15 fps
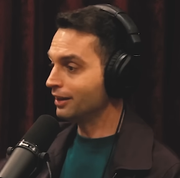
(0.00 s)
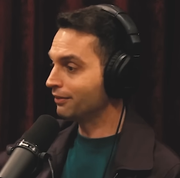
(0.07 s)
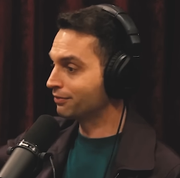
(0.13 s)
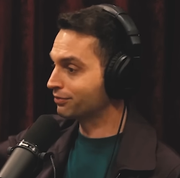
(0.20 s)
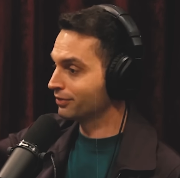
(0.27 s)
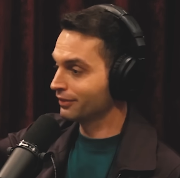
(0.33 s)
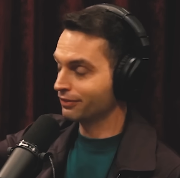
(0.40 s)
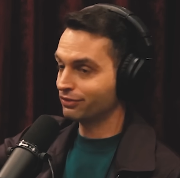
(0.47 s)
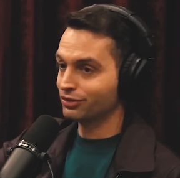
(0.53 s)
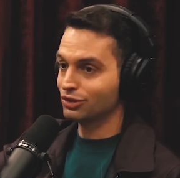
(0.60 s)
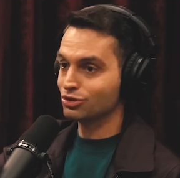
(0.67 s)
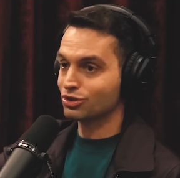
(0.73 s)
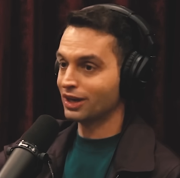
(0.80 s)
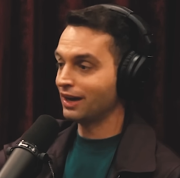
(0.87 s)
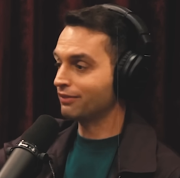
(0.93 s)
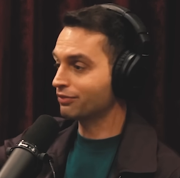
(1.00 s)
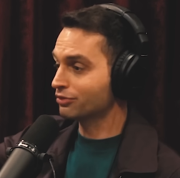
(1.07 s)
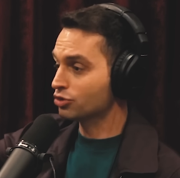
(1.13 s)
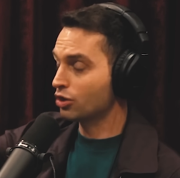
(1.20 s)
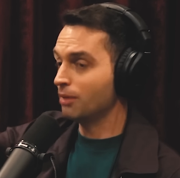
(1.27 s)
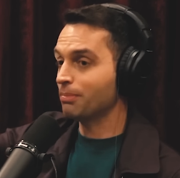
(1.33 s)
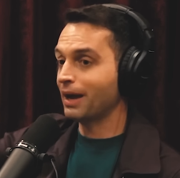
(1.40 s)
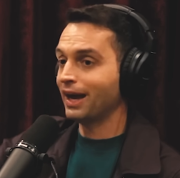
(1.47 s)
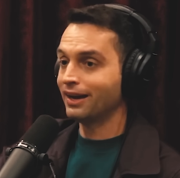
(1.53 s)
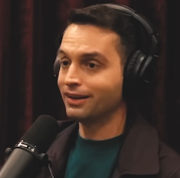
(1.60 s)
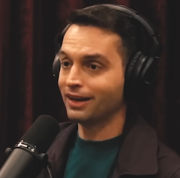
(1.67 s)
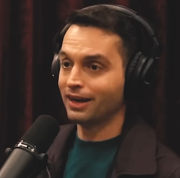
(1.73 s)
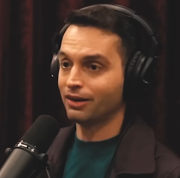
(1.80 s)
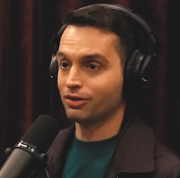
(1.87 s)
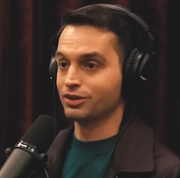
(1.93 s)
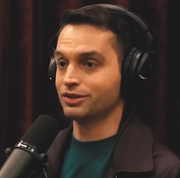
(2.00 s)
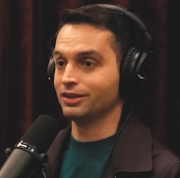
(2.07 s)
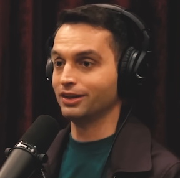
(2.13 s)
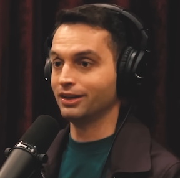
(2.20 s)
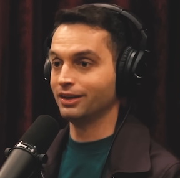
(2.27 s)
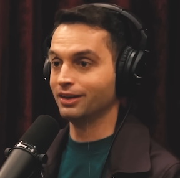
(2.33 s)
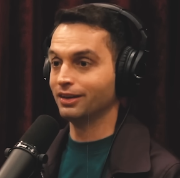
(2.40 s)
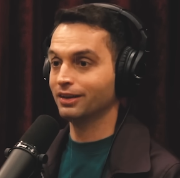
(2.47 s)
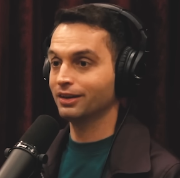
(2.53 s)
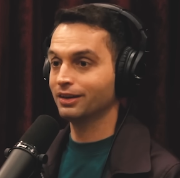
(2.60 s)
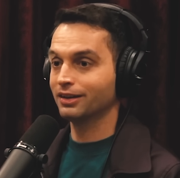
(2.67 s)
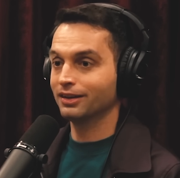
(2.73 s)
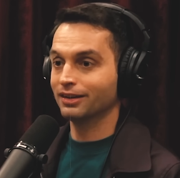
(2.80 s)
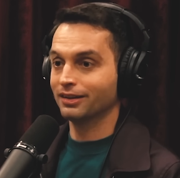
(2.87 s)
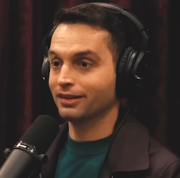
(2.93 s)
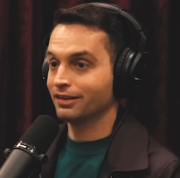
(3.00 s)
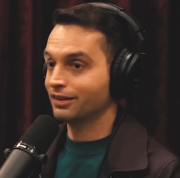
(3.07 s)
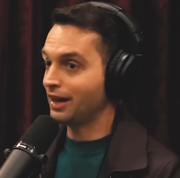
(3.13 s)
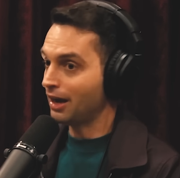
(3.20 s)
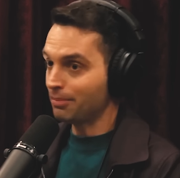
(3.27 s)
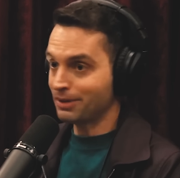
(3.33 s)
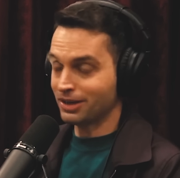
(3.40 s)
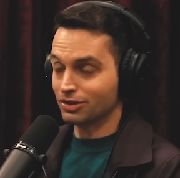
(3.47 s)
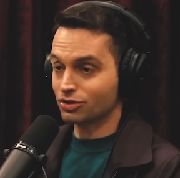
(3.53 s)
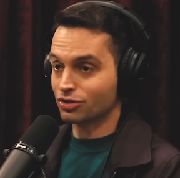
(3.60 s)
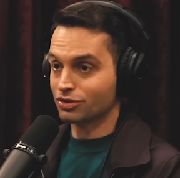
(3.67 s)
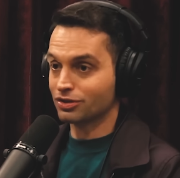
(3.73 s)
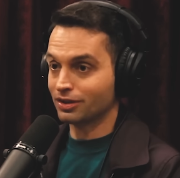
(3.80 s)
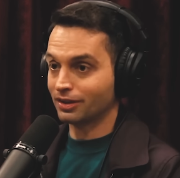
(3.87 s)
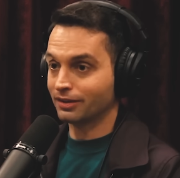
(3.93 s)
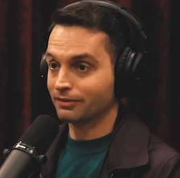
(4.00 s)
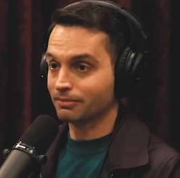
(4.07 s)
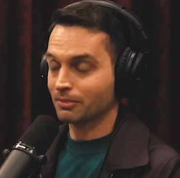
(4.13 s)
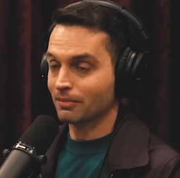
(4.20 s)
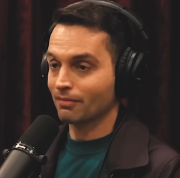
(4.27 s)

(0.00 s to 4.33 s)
I'd love for you to have Trump and Harris in here. Mm-hmm. That'd be interesting.